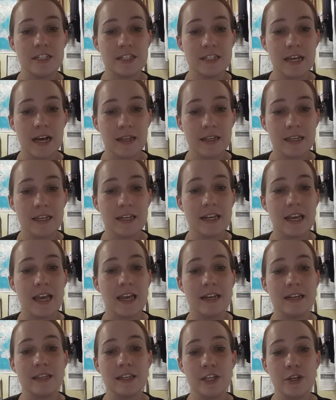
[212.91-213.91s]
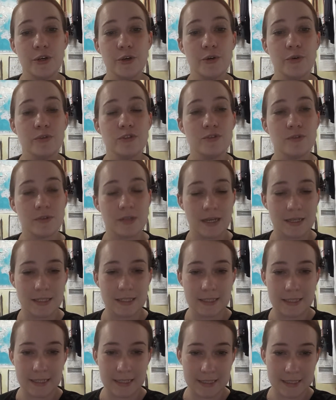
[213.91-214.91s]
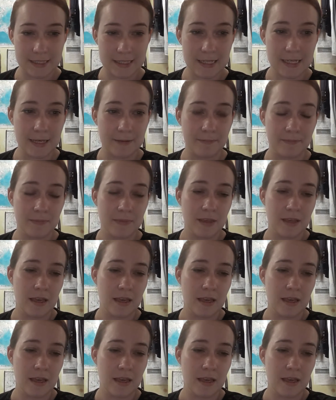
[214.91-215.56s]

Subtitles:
Dellin and Liu, 2016.